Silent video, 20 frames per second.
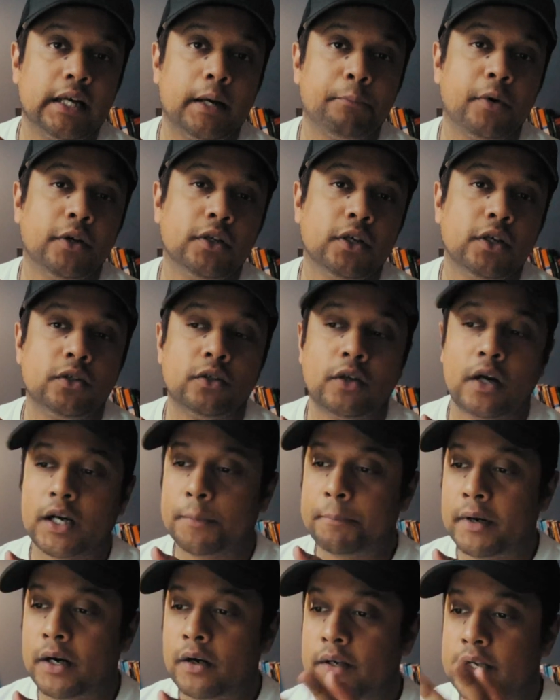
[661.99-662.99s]
thing I'm going to
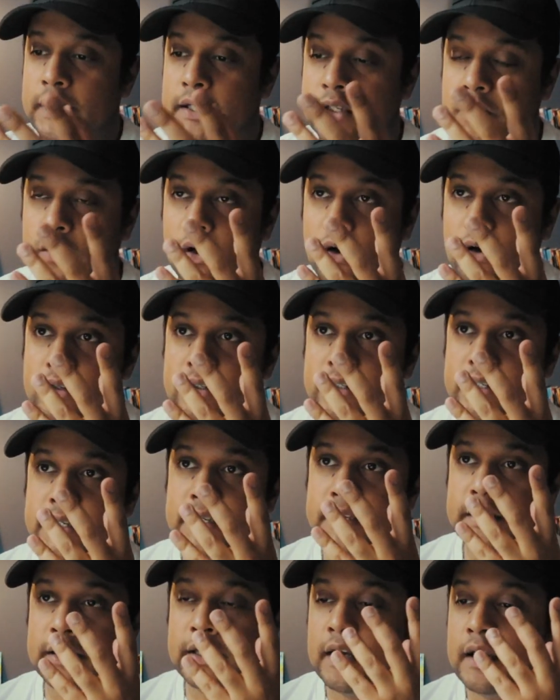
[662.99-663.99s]
talk about is called
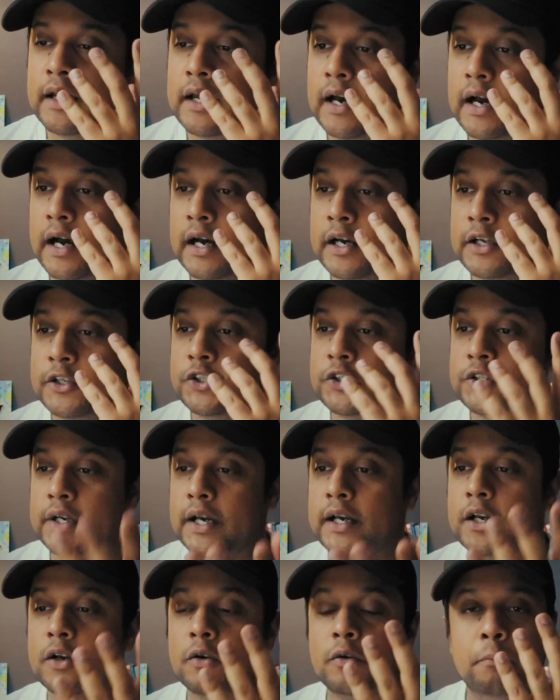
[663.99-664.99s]
the
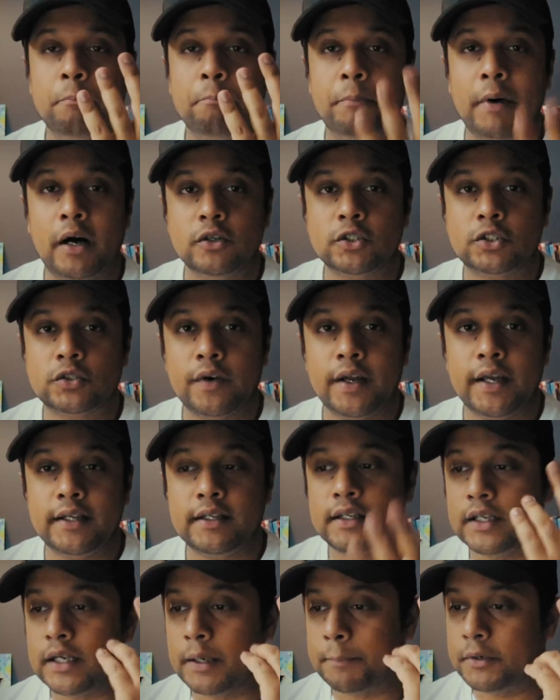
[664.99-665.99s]
check bounce
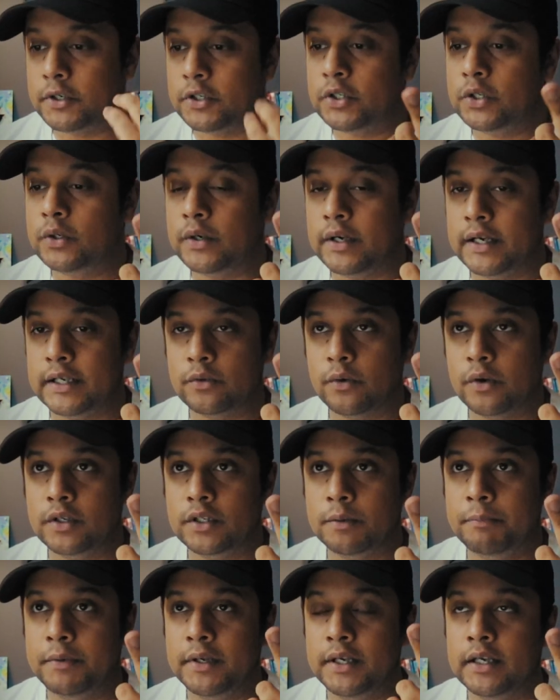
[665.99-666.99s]
rate. Number two is
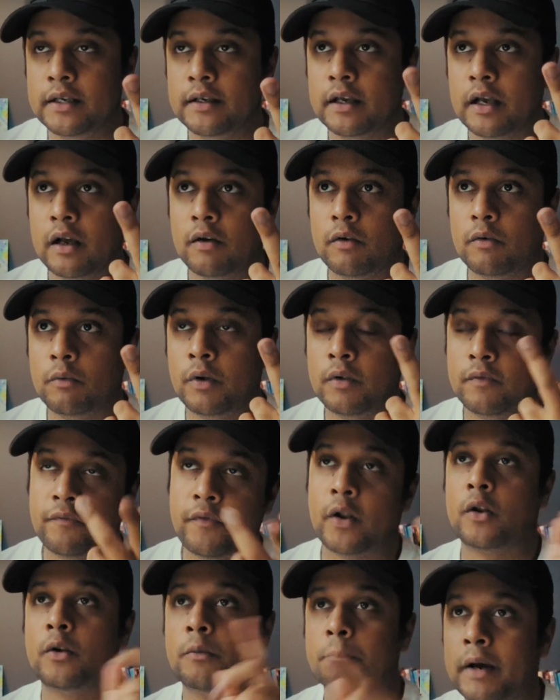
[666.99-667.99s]
going to be, well,
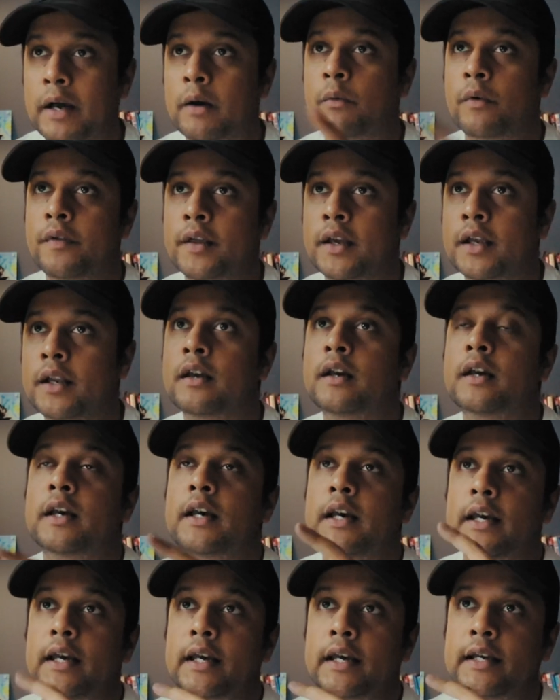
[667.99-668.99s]
followed by with it
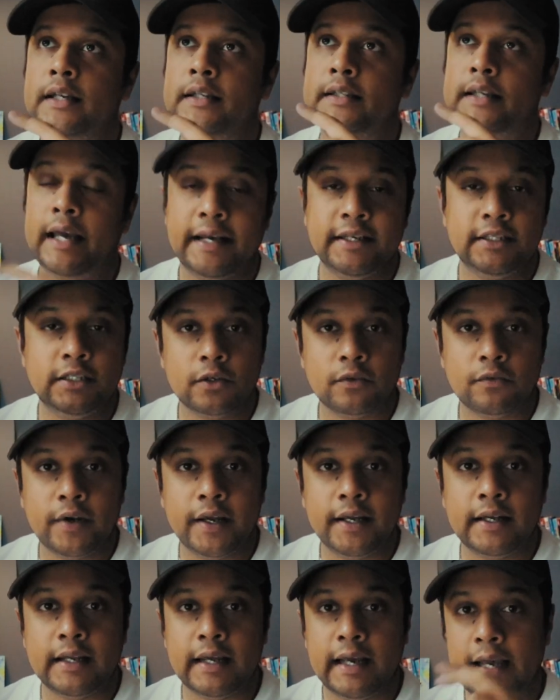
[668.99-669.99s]
is exit
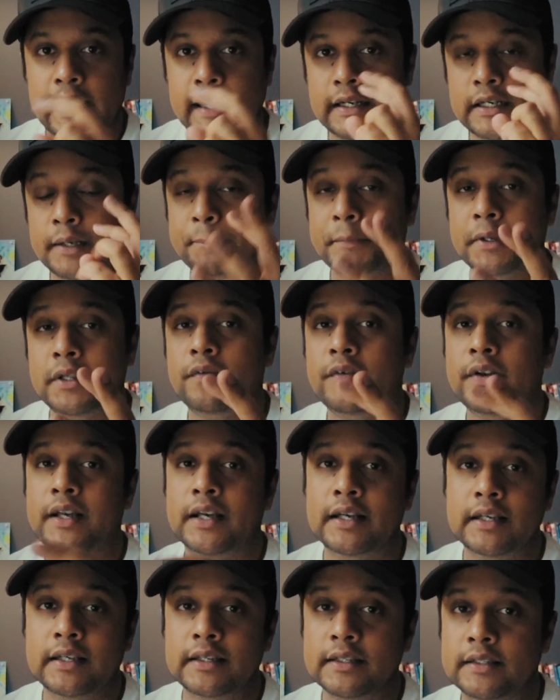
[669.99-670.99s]
rate. And number three
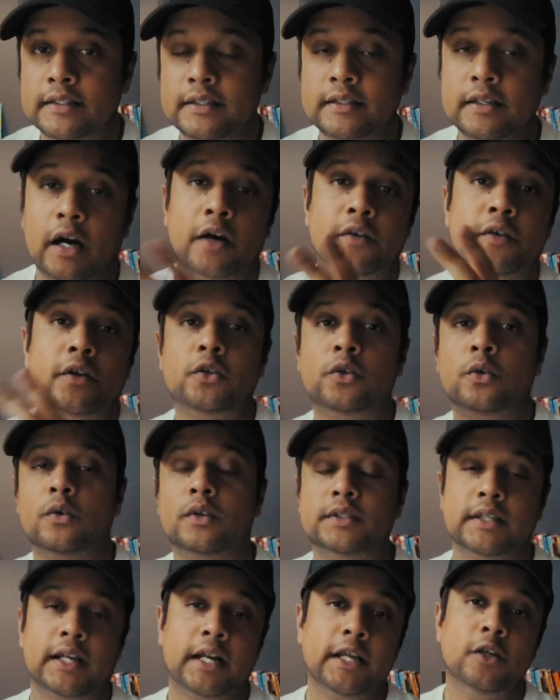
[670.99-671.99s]
is other
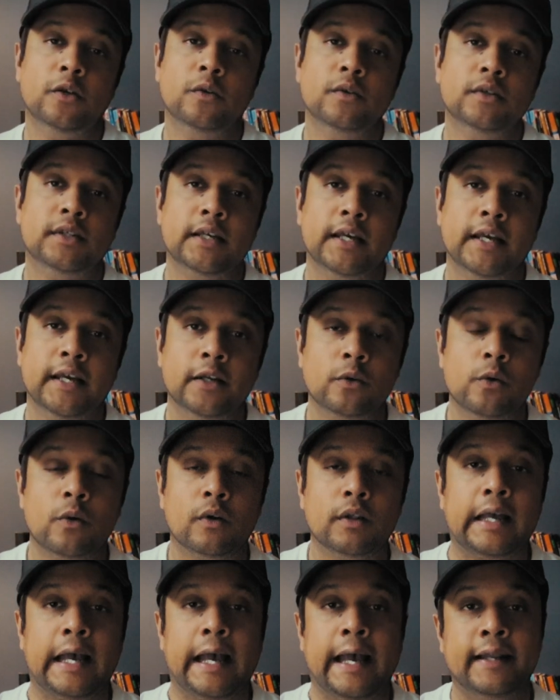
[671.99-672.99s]
tools that I use in
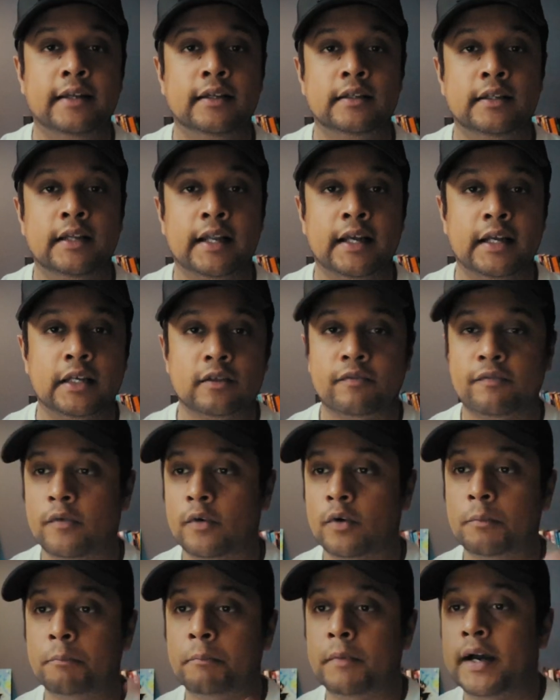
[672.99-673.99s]
Google Analytics
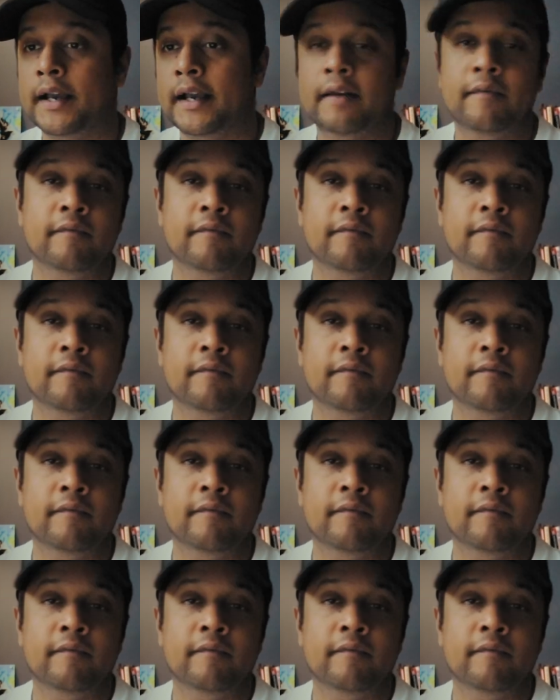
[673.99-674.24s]
for my